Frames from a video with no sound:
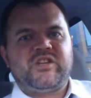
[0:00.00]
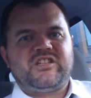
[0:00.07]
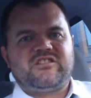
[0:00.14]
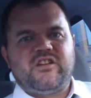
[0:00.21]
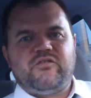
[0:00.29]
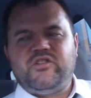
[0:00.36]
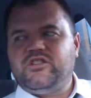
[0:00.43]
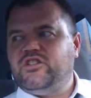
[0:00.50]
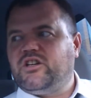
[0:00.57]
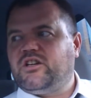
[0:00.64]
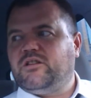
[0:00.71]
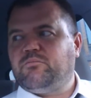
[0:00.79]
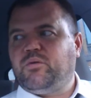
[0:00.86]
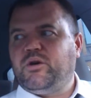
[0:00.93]
Stuff that you
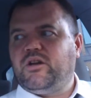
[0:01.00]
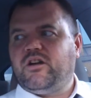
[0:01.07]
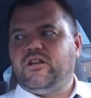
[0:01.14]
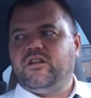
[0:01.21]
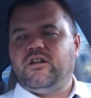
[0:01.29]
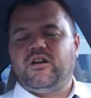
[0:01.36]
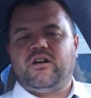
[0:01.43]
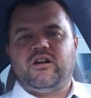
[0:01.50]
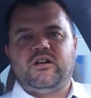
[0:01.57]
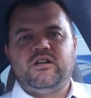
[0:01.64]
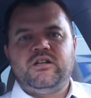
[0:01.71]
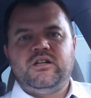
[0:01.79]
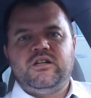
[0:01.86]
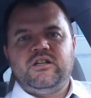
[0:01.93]
can put on the
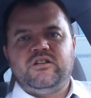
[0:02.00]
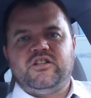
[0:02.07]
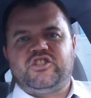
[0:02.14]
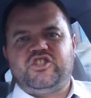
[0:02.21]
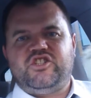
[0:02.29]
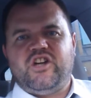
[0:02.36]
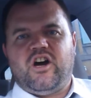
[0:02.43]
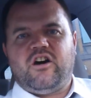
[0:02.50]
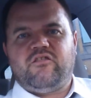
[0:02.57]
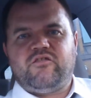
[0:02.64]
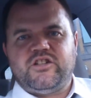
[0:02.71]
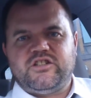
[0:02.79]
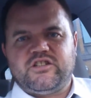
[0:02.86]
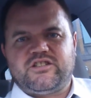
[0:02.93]
the
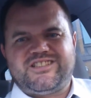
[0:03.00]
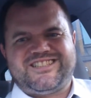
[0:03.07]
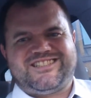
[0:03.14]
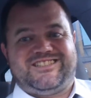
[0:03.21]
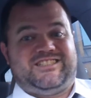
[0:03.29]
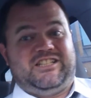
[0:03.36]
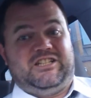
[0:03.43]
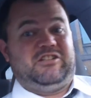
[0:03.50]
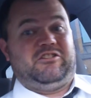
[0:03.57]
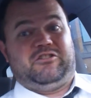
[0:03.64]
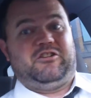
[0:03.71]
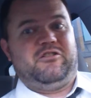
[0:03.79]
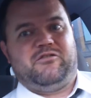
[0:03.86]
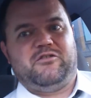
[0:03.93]
shelf and just sit
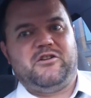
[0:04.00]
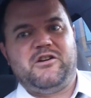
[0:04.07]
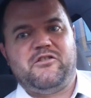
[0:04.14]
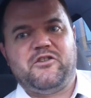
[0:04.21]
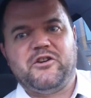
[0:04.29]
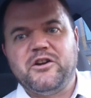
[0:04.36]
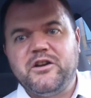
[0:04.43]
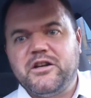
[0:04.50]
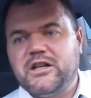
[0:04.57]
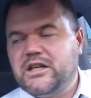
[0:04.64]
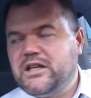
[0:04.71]
there forever.